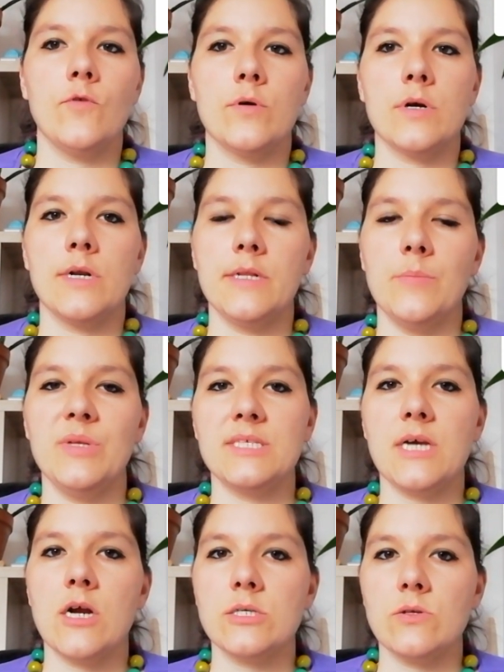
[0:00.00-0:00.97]
are a little bit
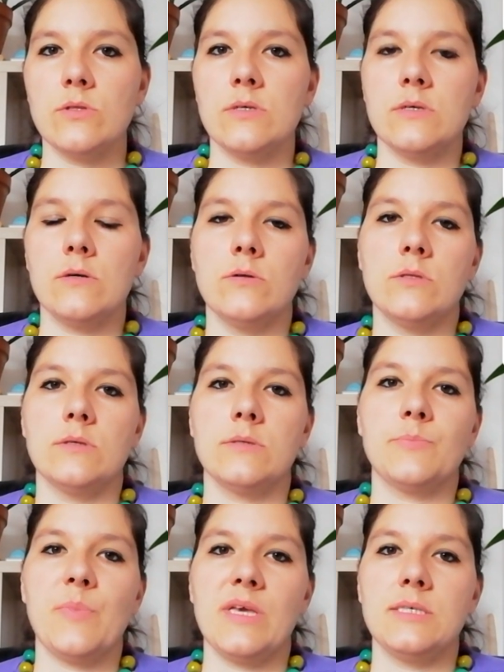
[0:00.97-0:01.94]
scarce on the
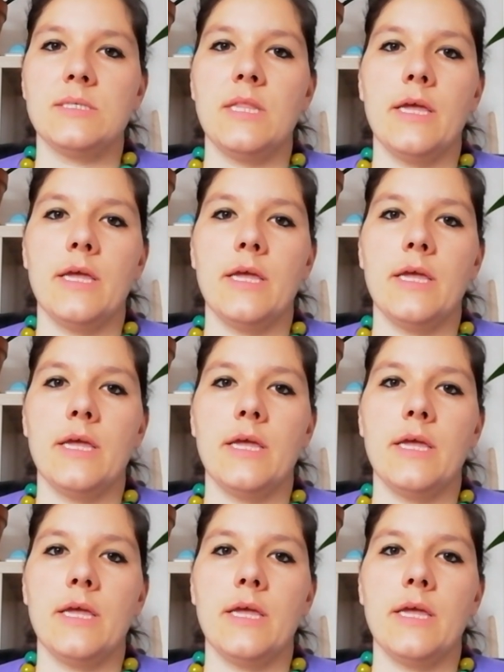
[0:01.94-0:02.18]
space,